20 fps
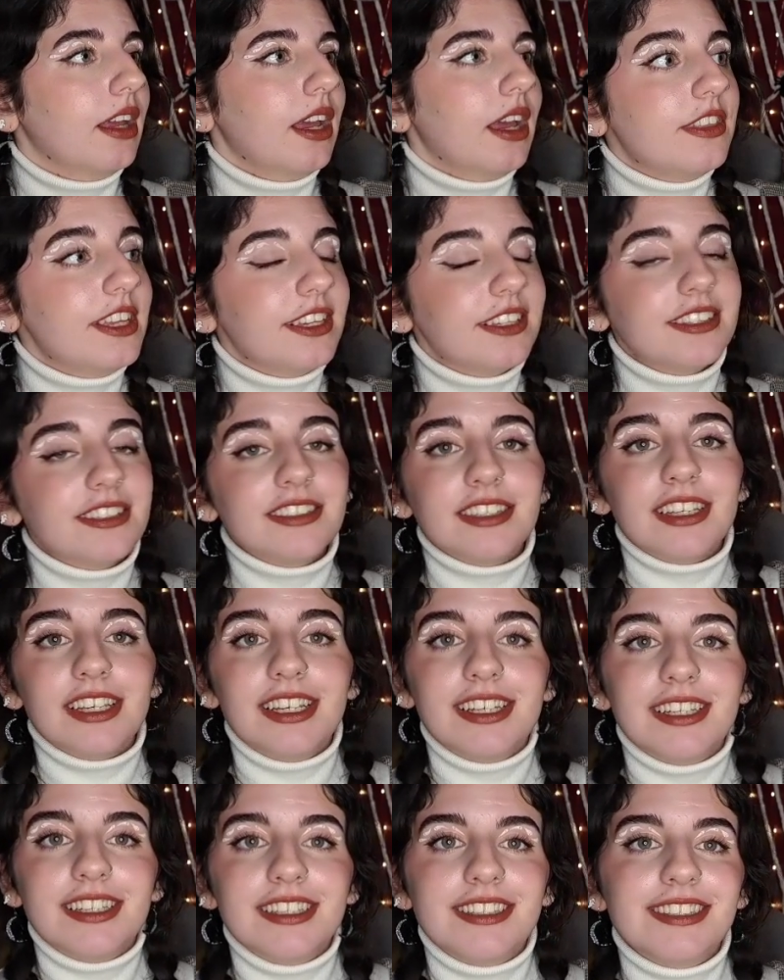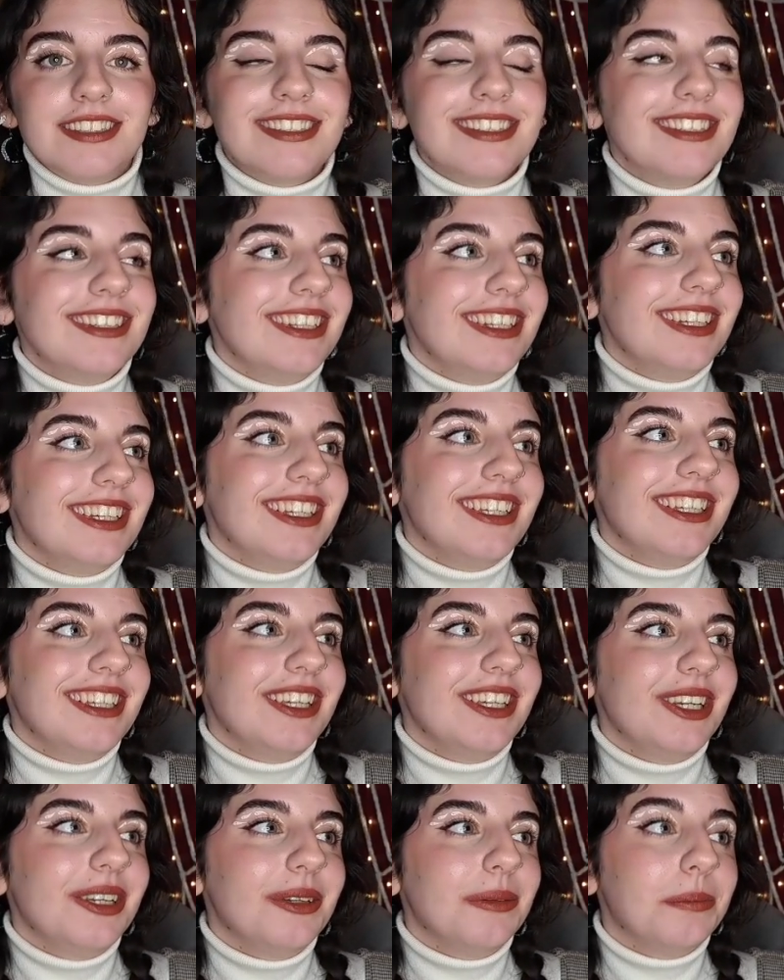This is
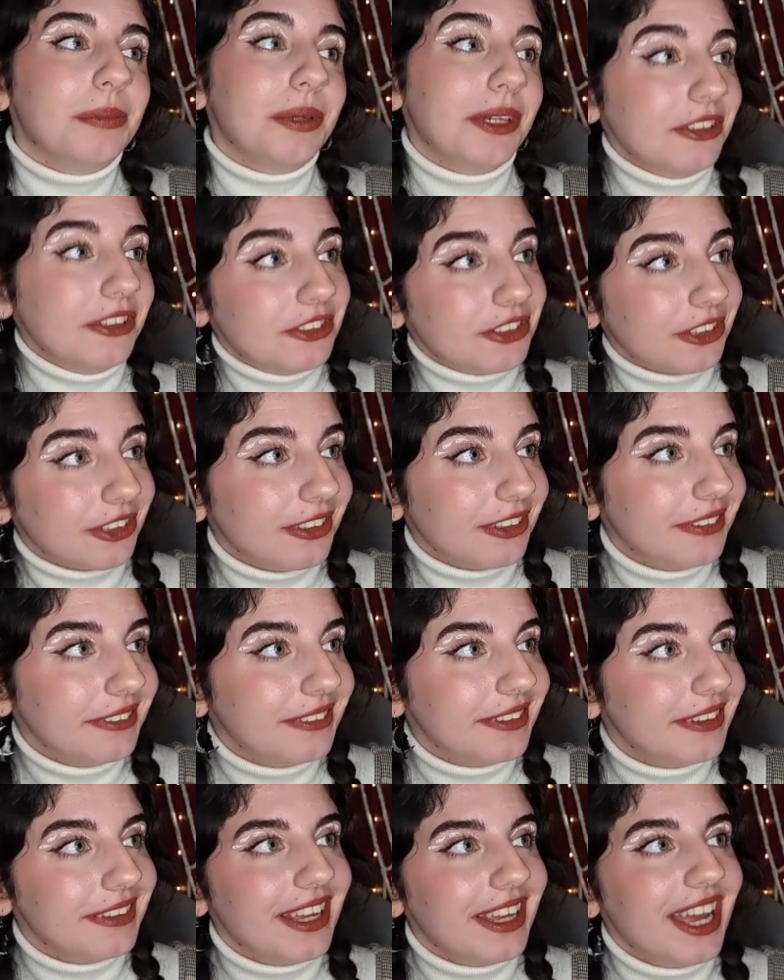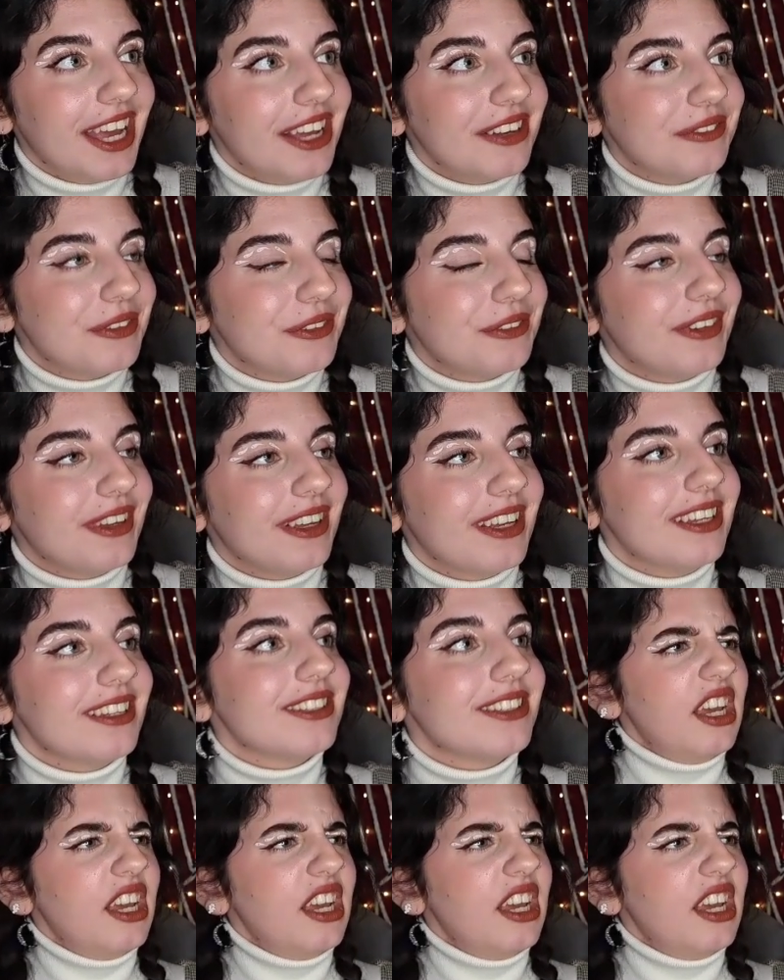the picture that they have of it.